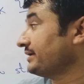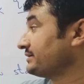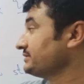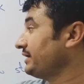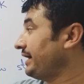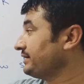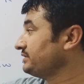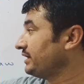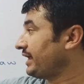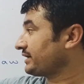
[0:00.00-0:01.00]
It let
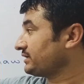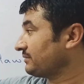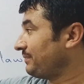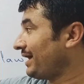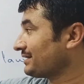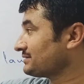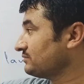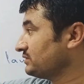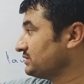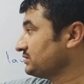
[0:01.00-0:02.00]
the electric flux,
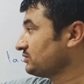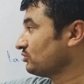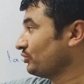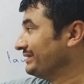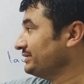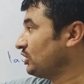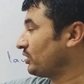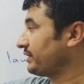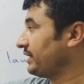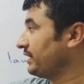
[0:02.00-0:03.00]
which is equal to E
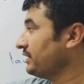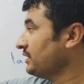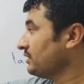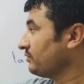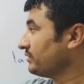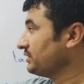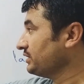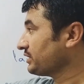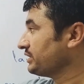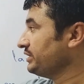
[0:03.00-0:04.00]
dot A, with
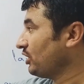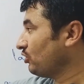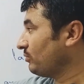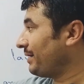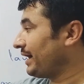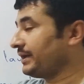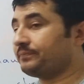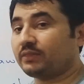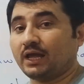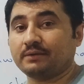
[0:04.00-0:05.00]
the Q by
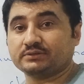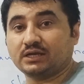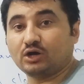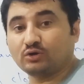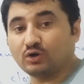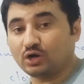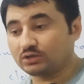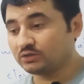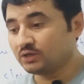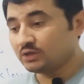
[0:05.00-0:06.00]
epsilon
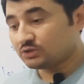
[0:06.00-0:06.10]
naught.